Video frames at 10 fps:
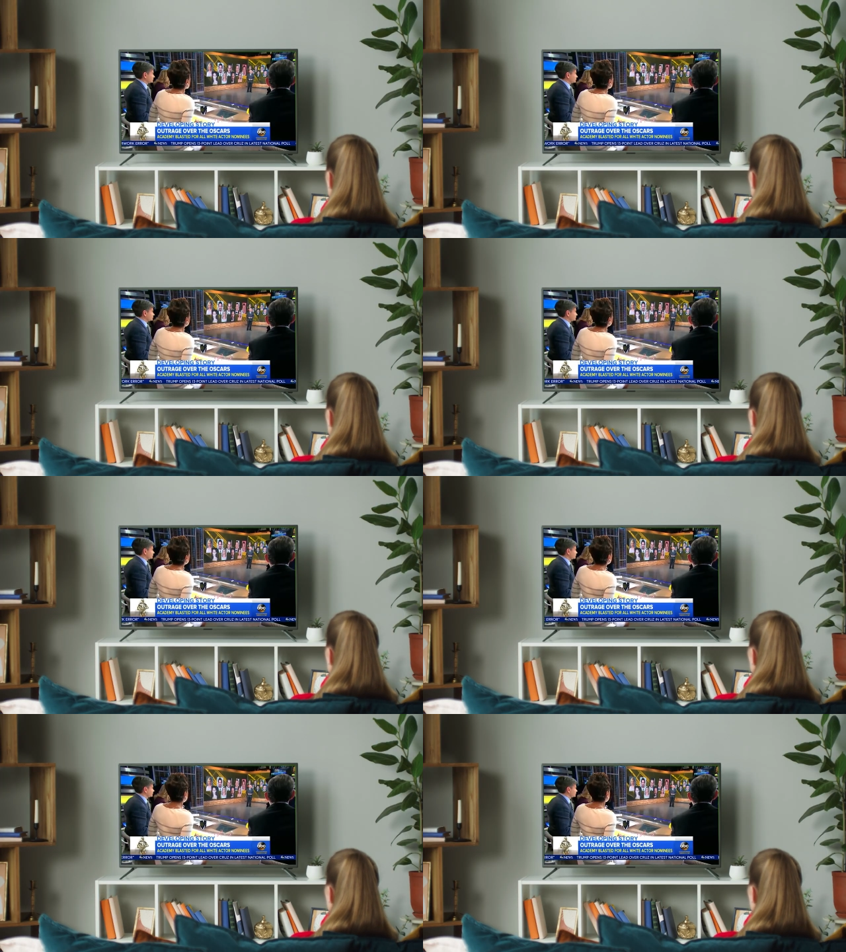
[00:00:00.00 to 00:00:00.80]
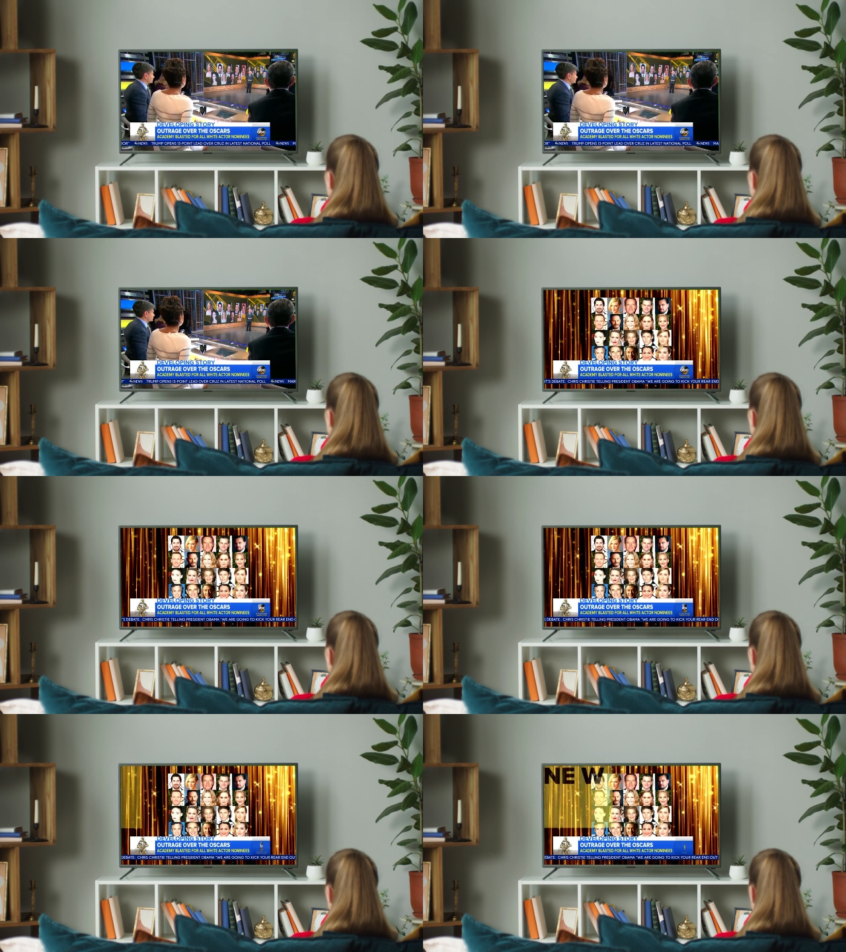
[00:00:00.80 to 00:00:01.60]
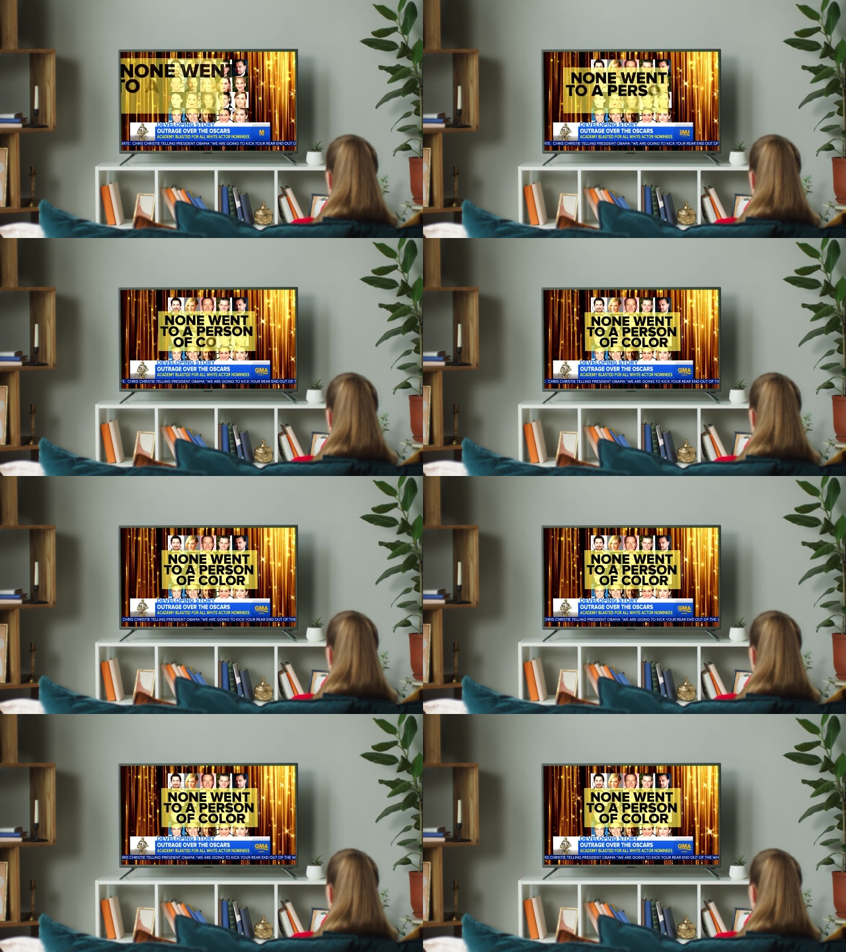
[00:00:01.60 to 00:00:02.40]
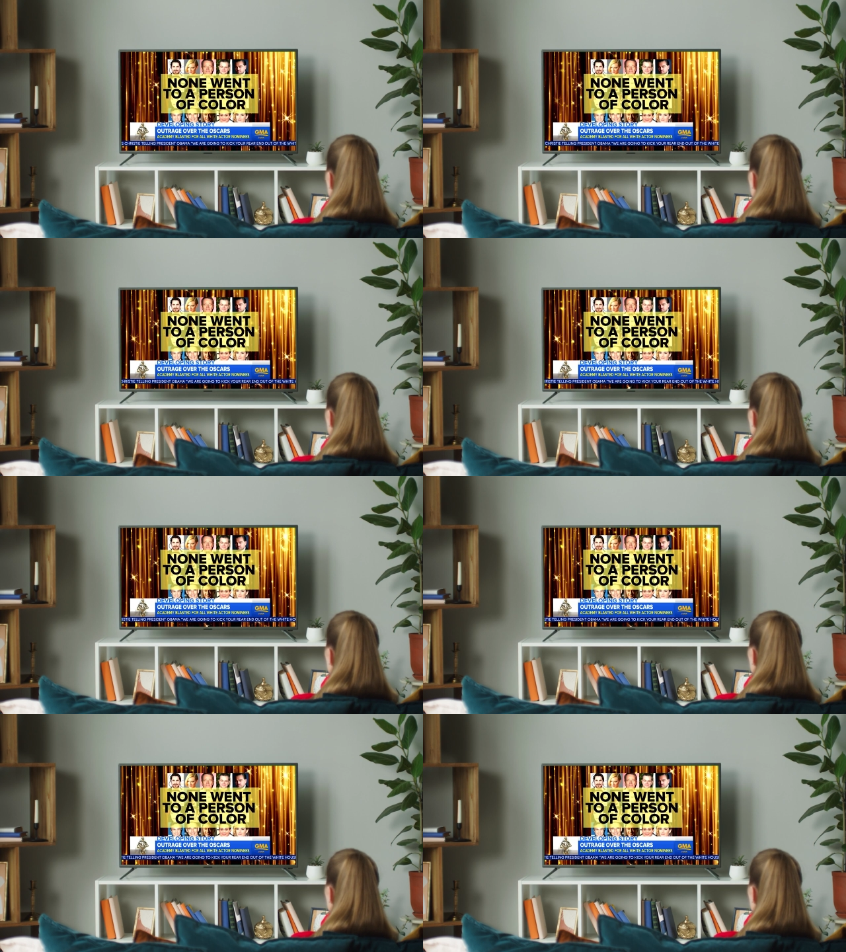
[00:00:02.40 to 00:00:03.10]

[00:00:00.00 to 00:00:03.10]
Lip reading: (no speaker visible)